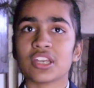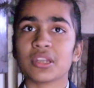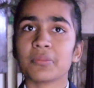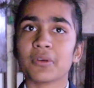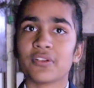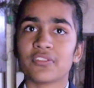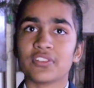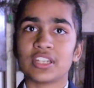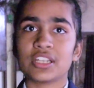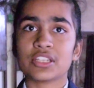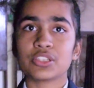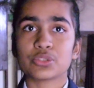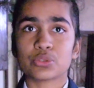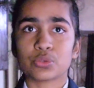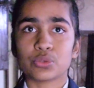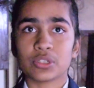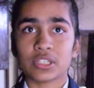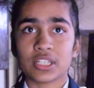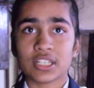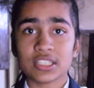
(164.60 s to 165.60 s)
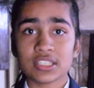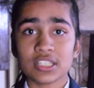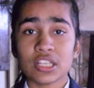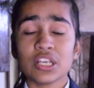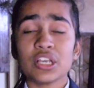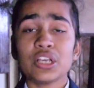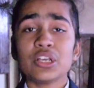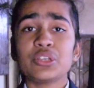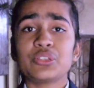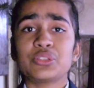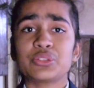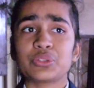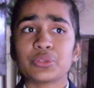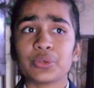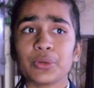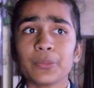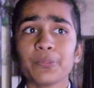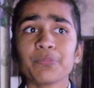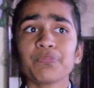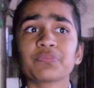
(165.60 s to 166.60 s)
Pawan has told us.
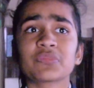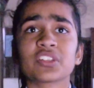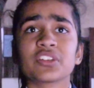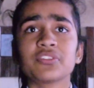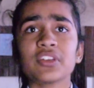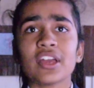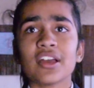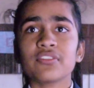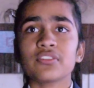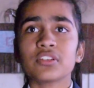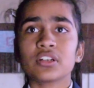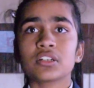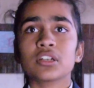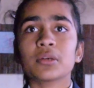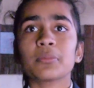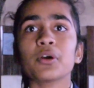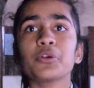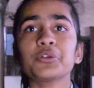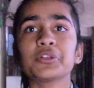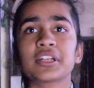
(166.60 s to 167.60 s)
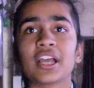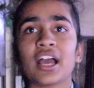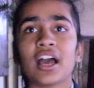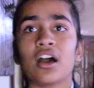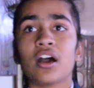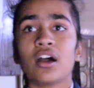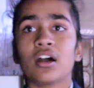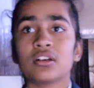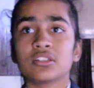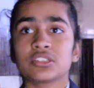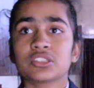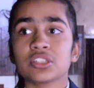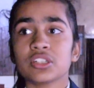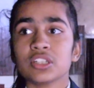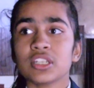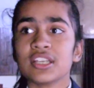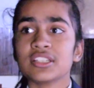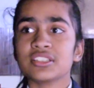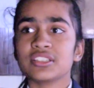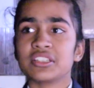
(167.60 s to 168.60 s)
So we have learned about
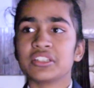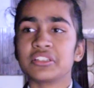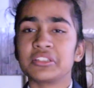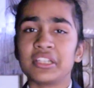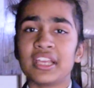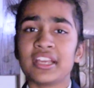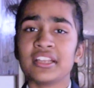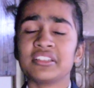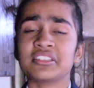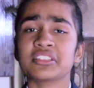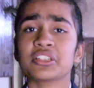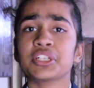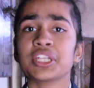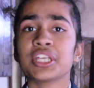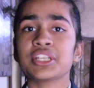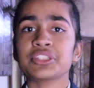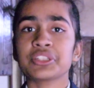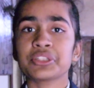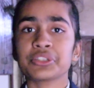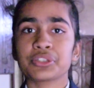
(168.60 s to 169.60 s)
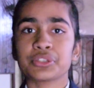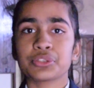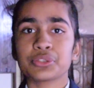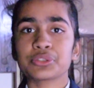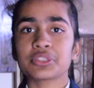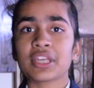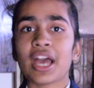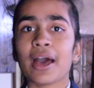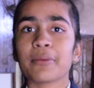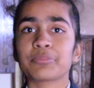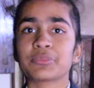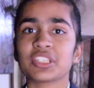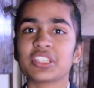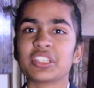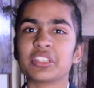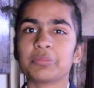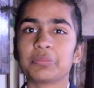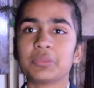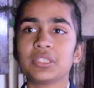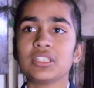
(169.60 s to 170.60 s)
Sir has introduced gap
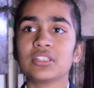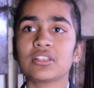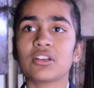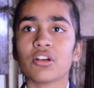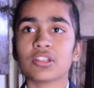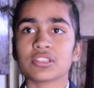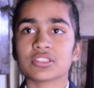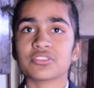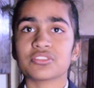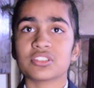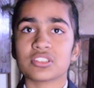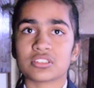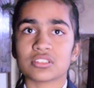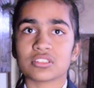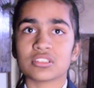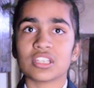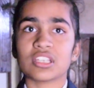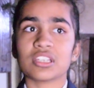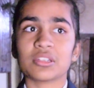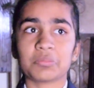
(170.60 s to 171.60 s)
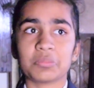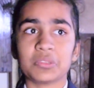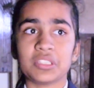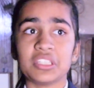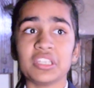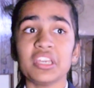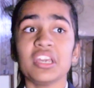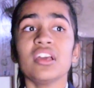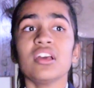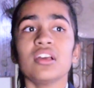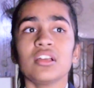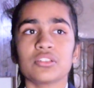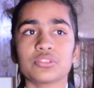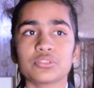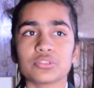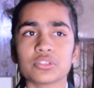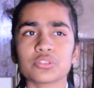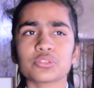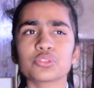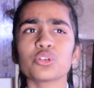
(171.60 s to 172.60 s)
therapy, concentration therapy,
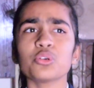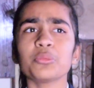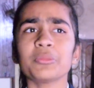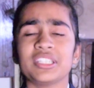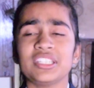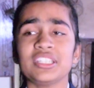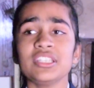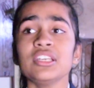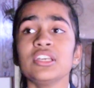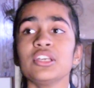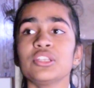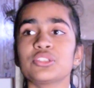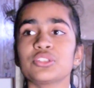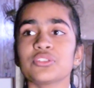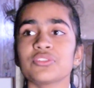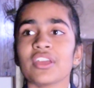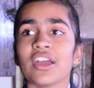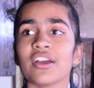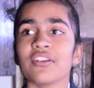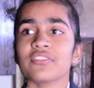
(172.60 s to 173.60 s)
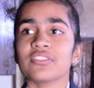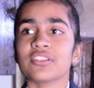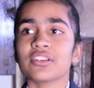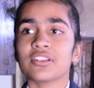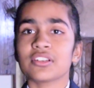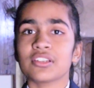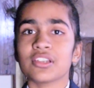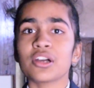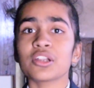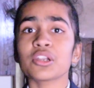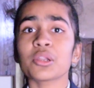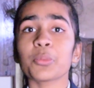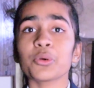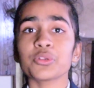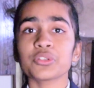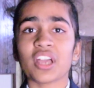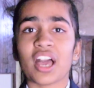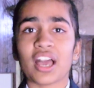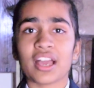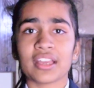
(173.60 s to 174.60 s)
so many. So we have learned
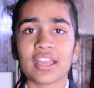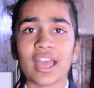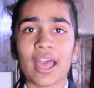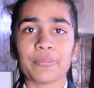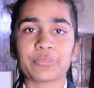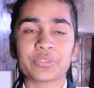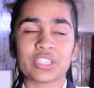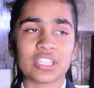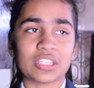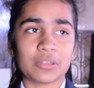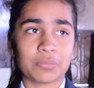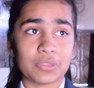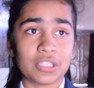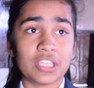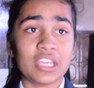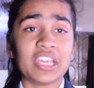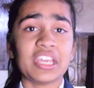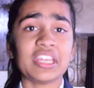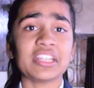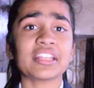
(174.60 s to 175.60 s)
about gap therapy.